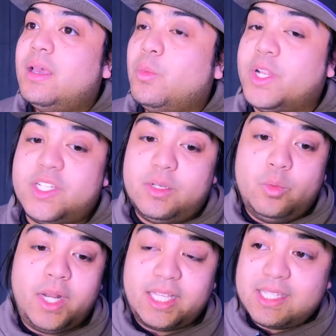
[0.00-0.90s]
which
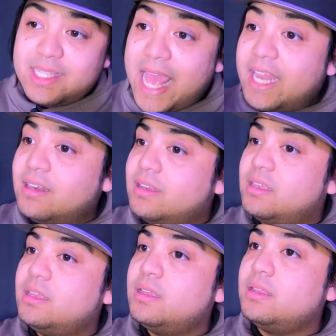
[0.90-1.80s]
would extend
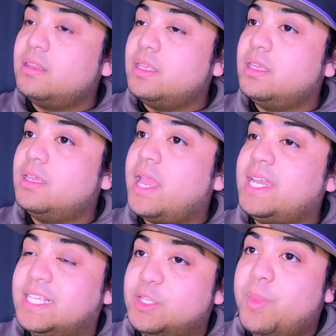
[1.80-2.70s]
the
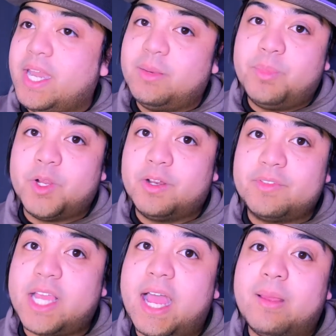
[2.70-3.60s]
anticipated period
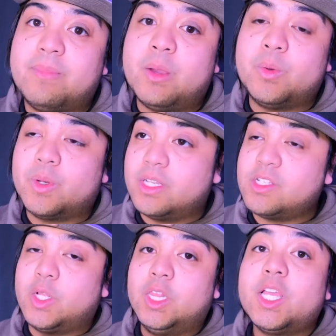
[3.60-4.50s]
of time that we were going to
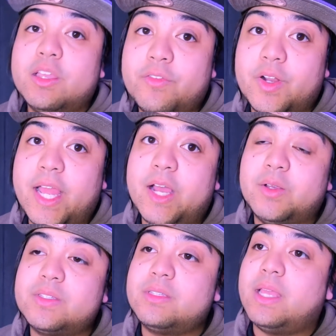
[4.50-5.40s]
start looking for a
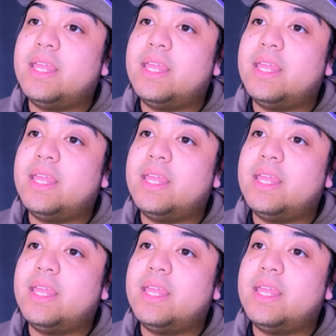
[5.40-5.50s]
house